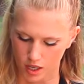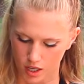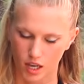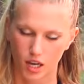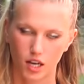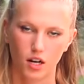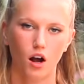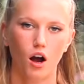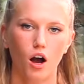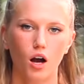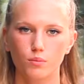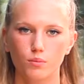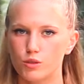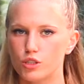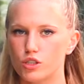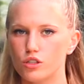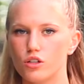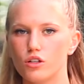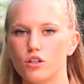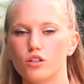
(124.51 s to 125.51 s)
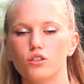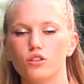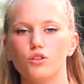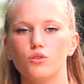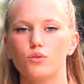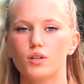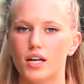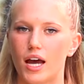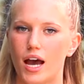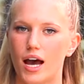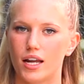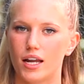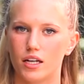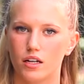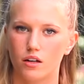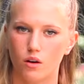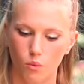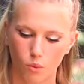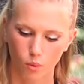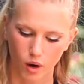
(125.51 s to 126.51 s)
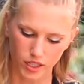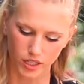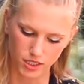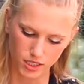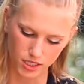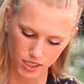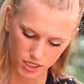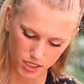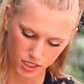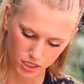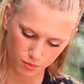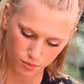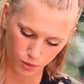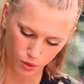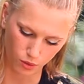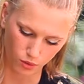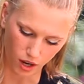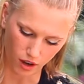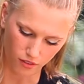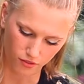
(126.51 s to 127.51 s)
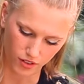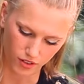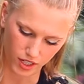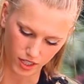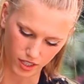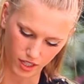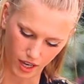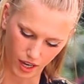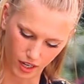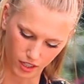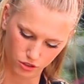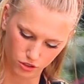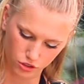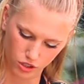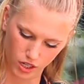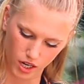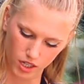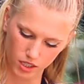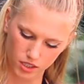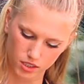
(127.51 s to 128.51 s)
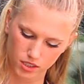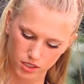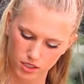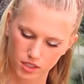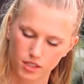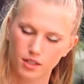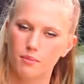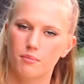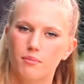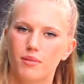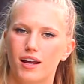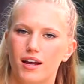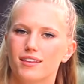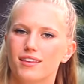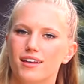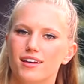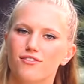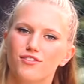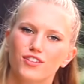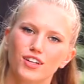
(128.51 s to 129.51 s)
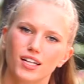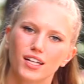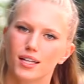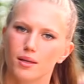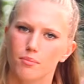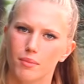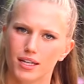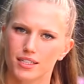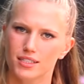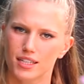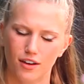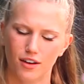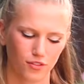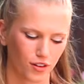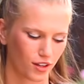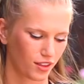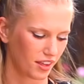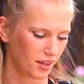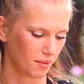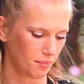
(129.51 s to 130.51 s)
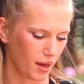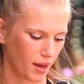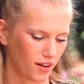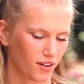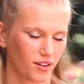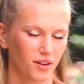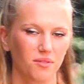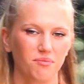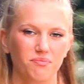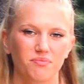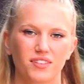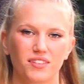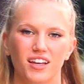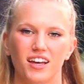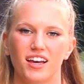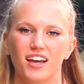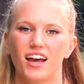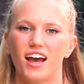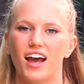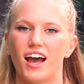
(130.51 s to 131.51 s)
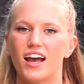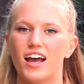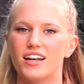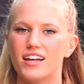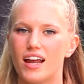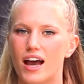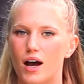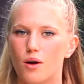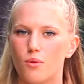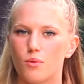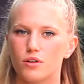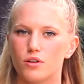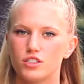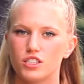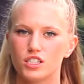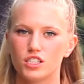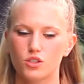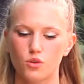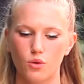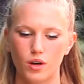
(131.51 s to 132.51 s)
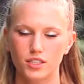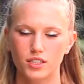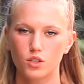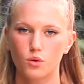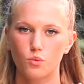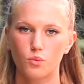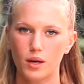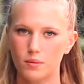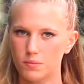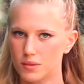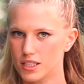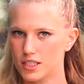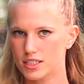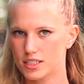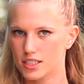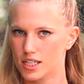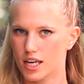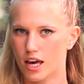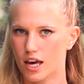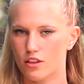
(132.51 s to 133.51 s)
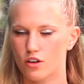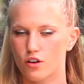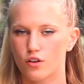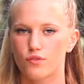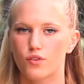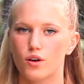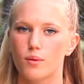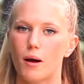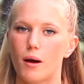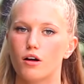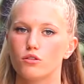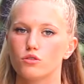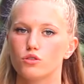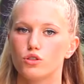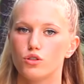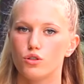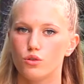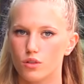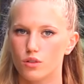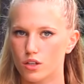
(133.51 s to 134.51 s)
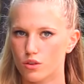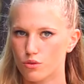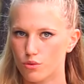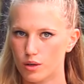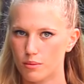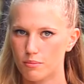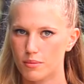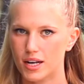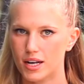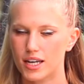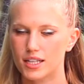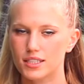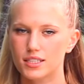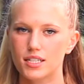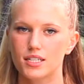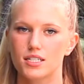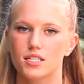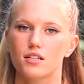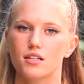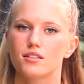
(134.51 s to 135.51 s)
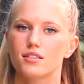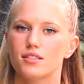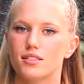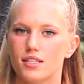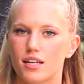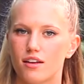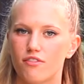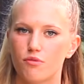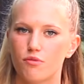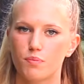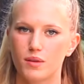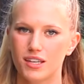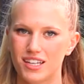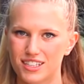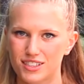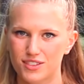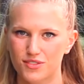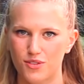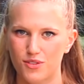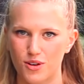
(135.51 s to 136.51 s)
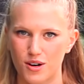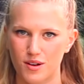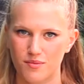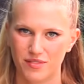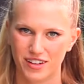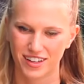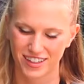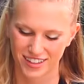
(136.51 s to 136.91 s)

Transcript: And optional, you can add in 1 teaspoon of vanilla extract, but I think vanilla makes everything better. And now we're just going to whip this together for about 2 to 3 minutes until stiff peaks form.